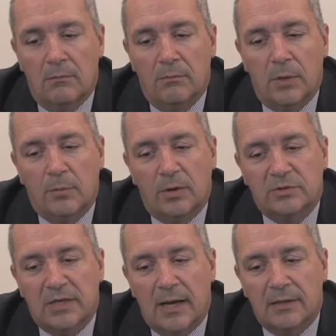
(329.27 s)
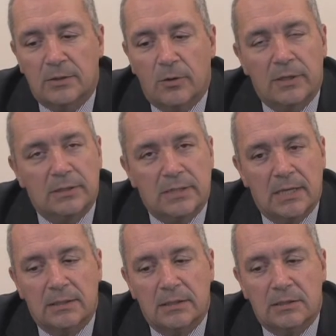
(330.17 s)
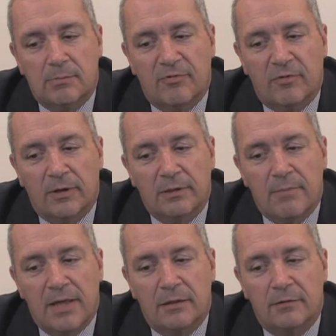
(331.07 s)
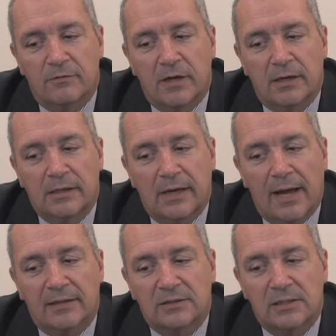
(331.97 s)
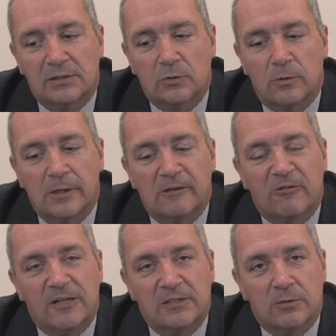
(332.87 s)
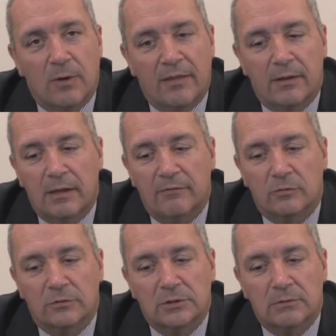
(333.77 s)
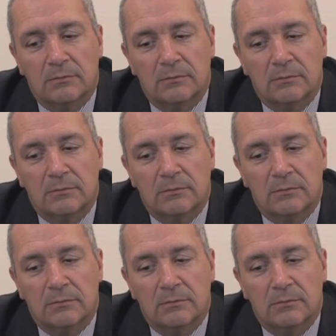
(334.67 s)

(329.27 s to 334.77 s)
Mobile towers are not intended to provide a method of gaining access or egress to other levels.